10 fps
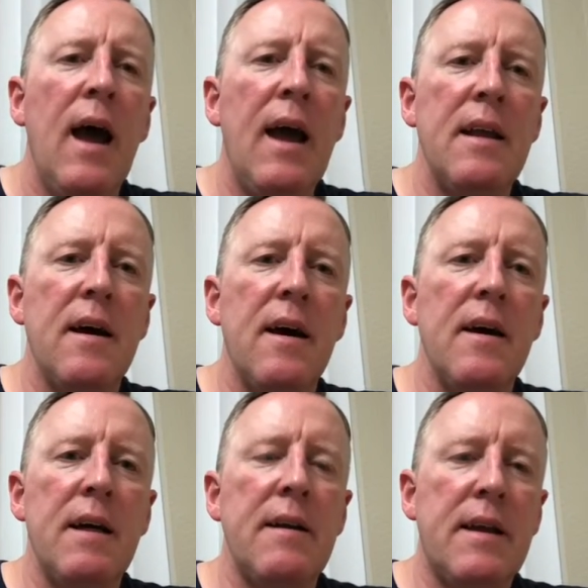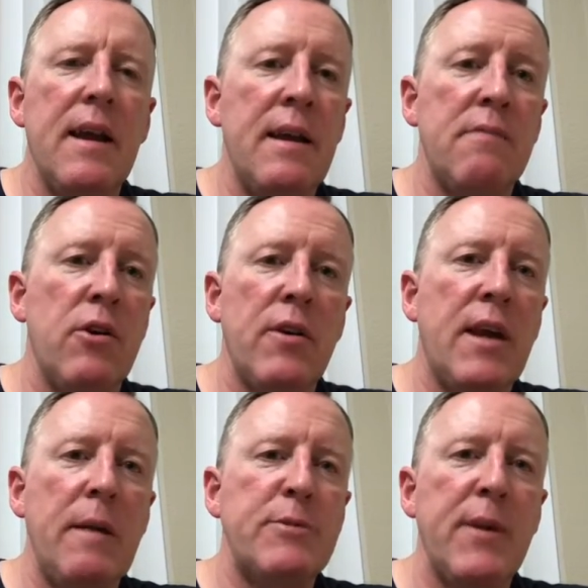And it really
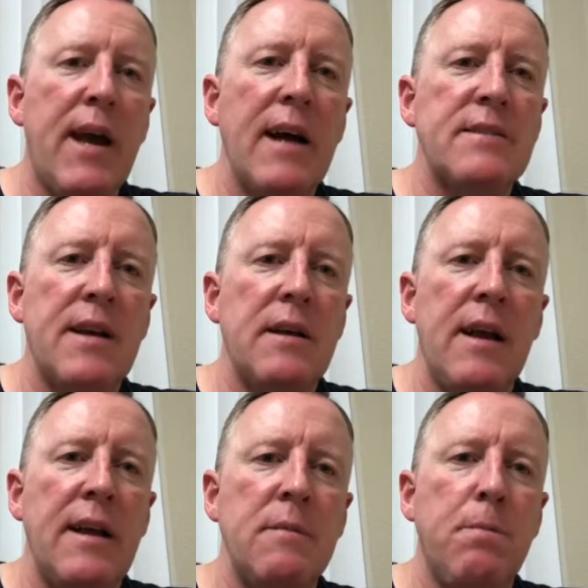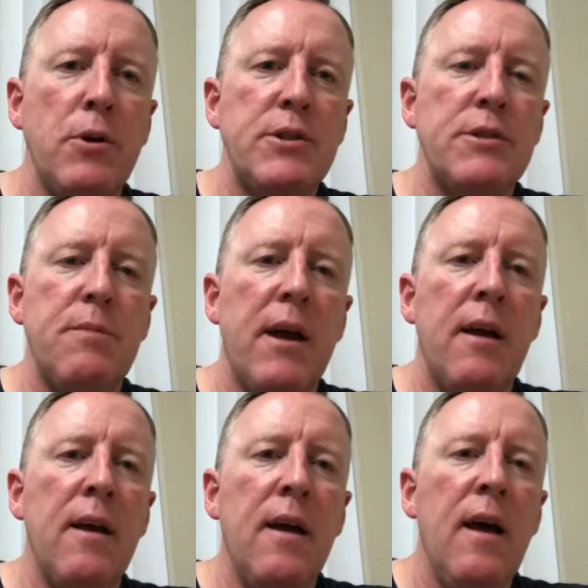keeps me guessing and pushes me.
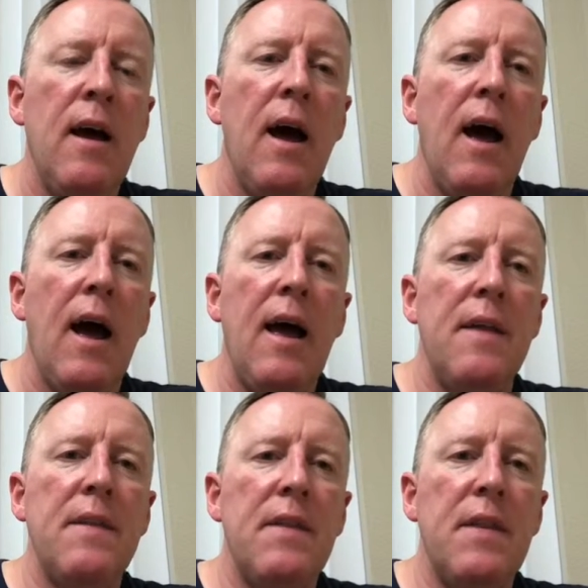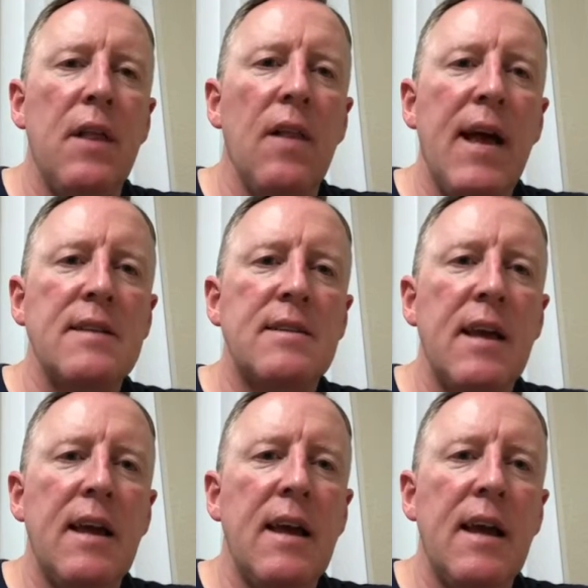And the last
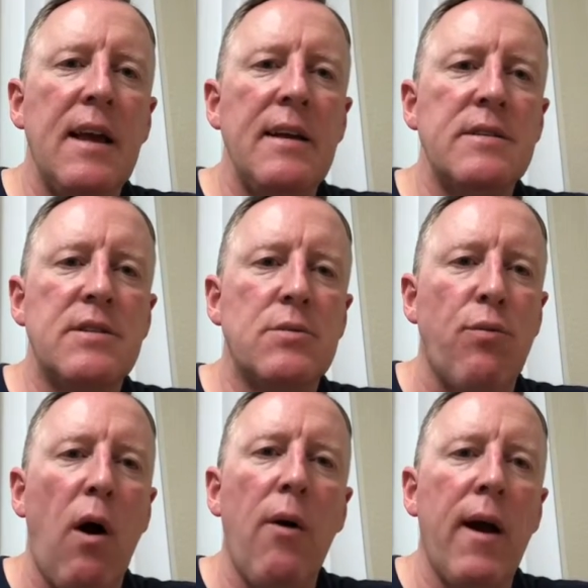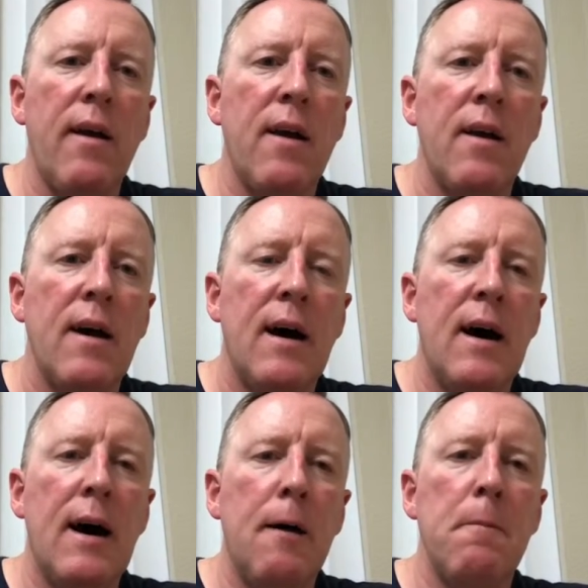thing is throwing.
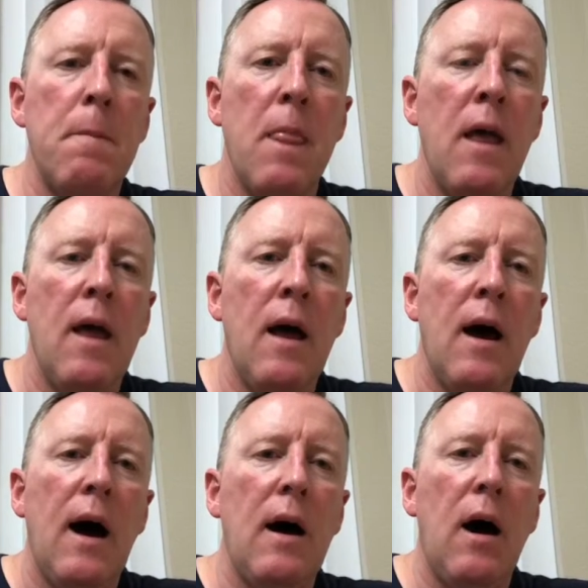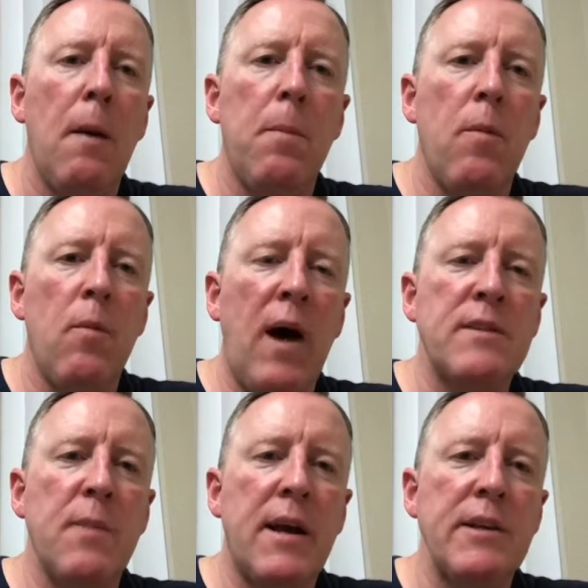
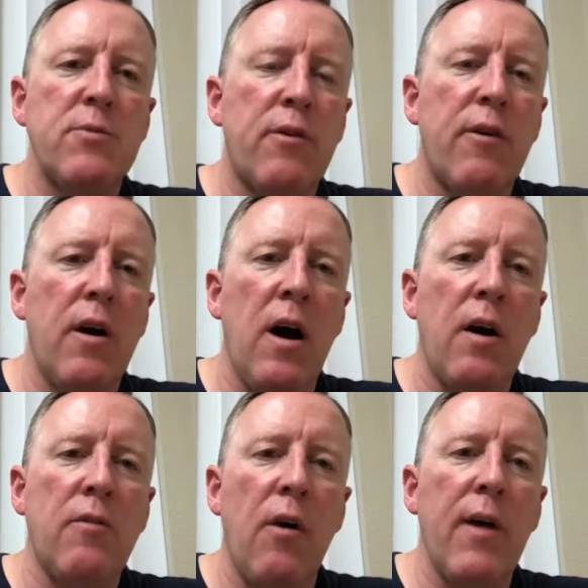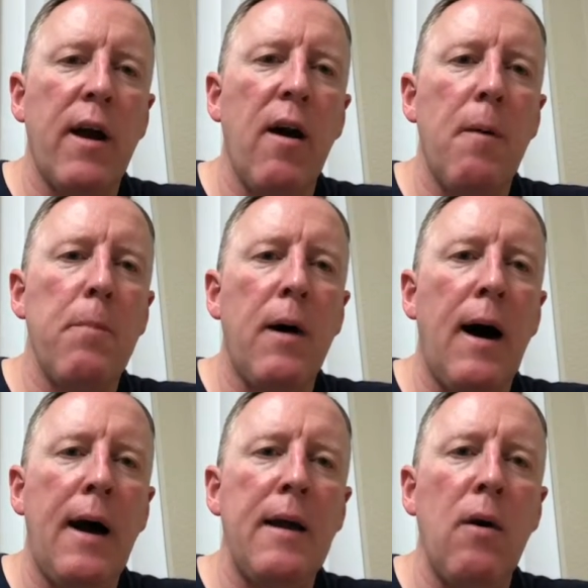As my kids were growing up,
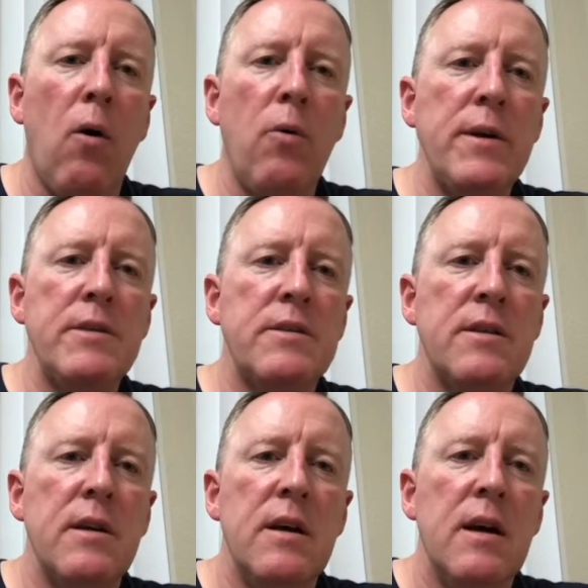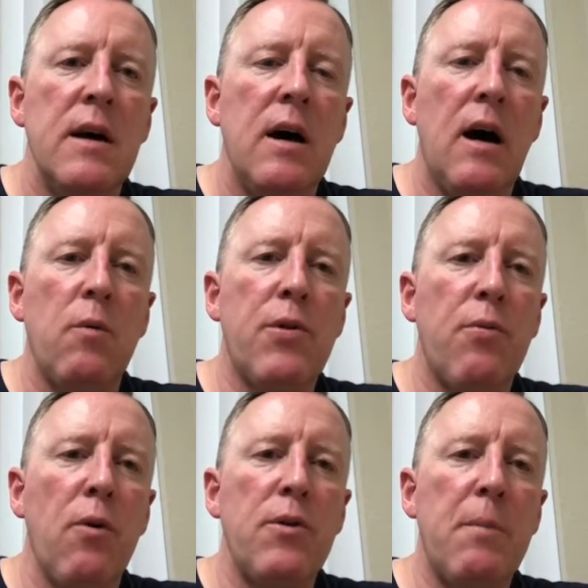I always would
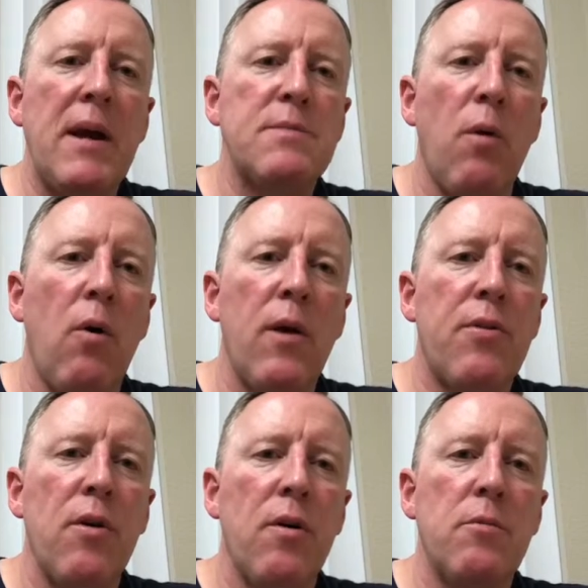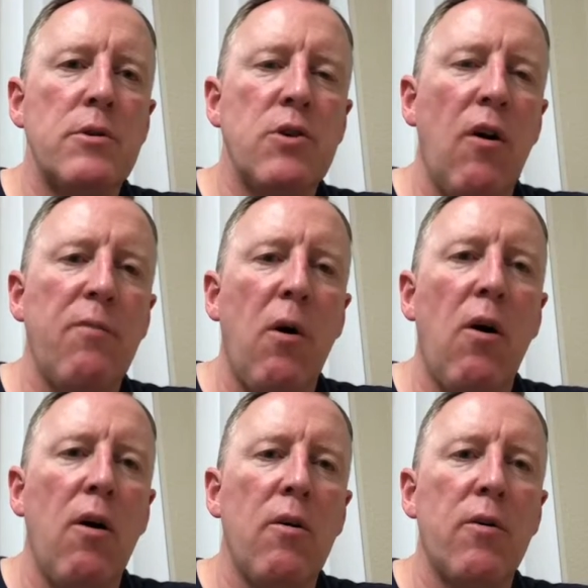throw the baseball with them, or
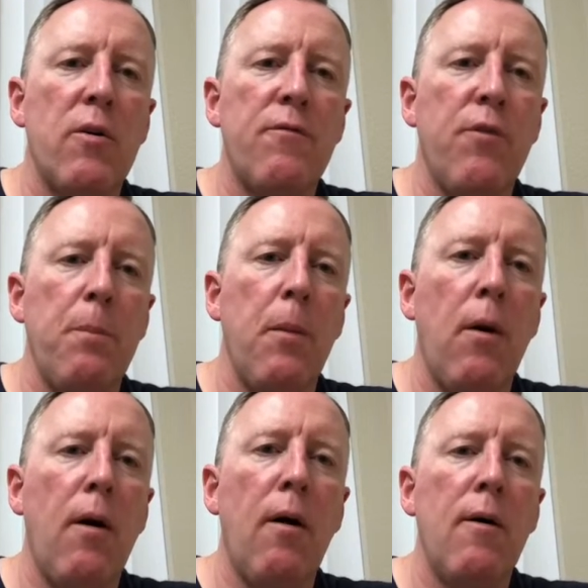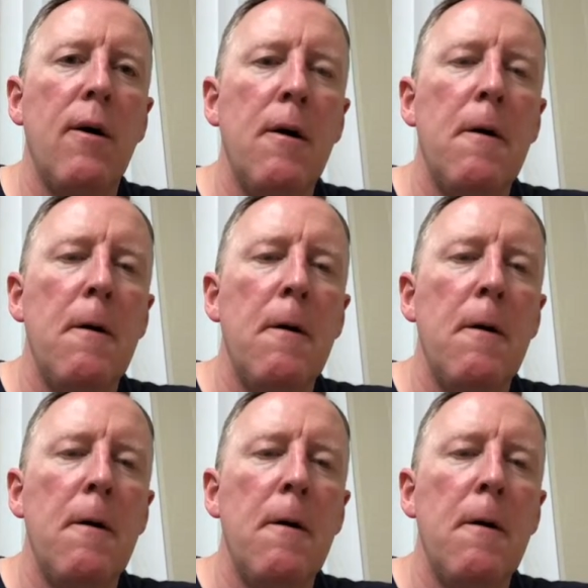softball or football.